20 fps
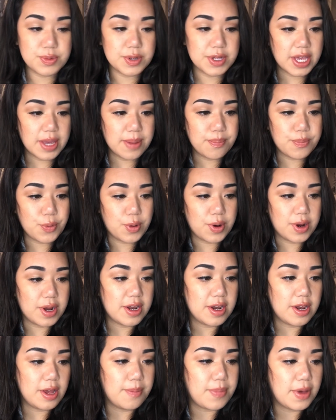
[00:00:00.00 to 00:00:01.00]
really
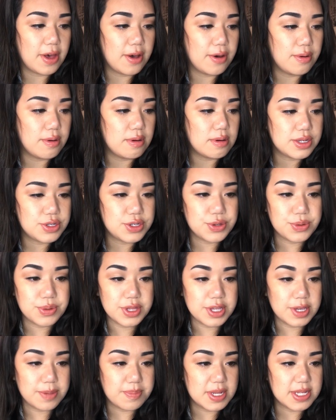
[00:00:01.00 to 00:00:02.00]
important about Dua
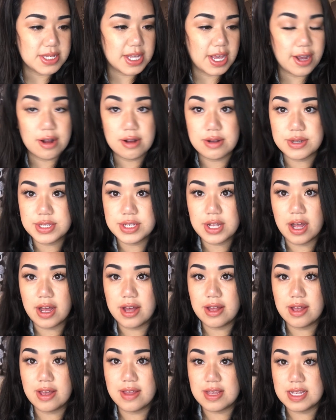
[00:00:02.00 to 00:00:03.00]
Lipa's
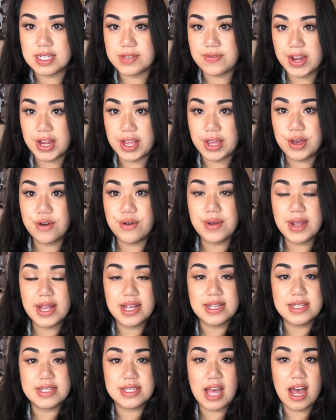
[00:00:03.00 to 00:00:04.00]
hairstyle in this video
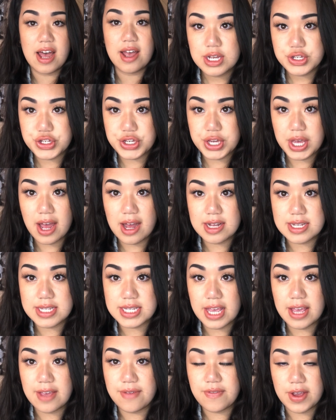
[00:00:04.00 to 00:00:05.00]
is that she
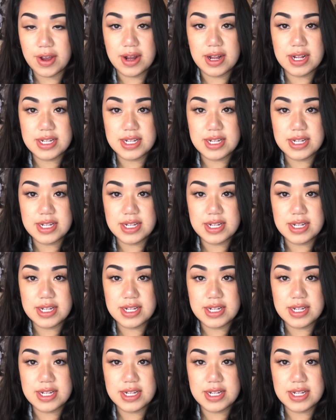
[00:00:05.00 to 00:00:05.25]
has a very